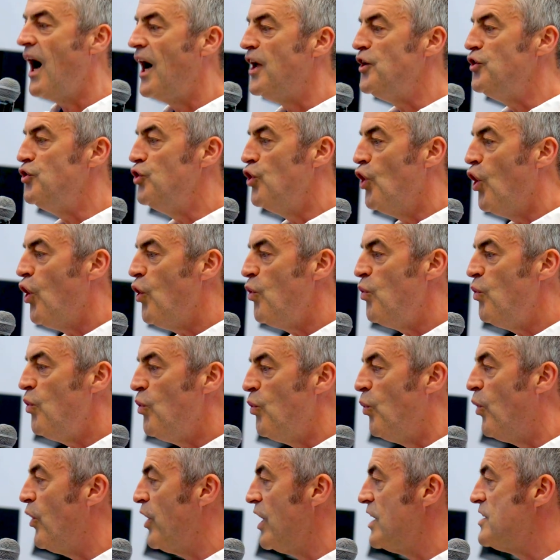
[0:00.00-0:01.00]
I know
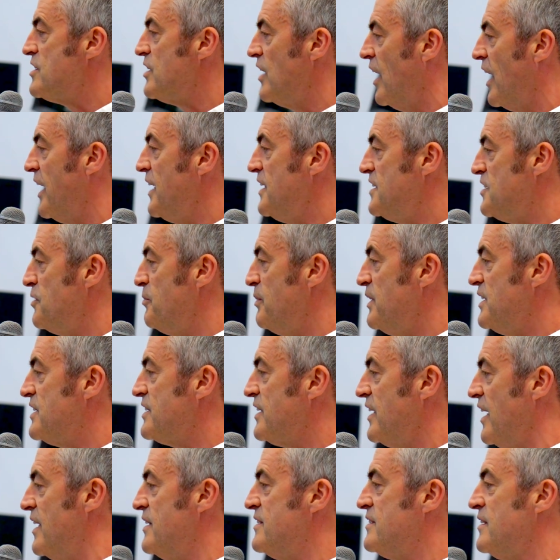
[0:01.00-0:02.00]
what it's like to be
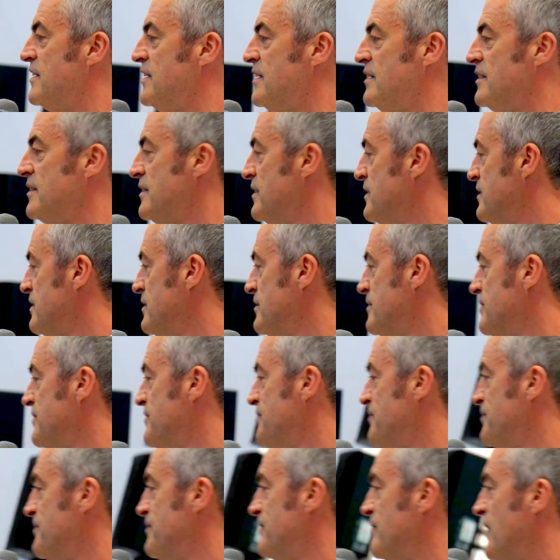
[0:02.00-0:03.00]
skint.
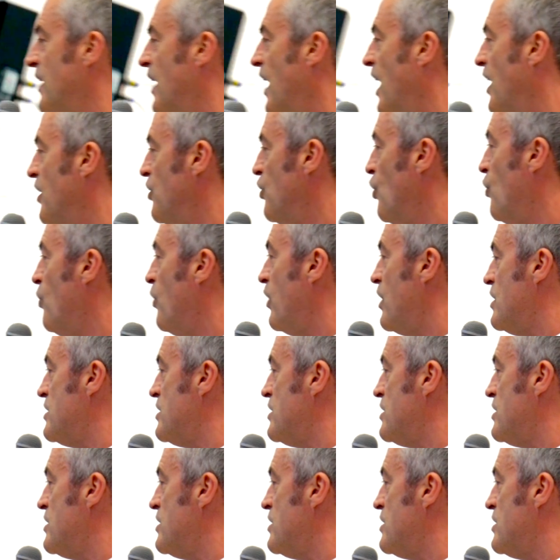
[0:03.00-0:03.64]
I know what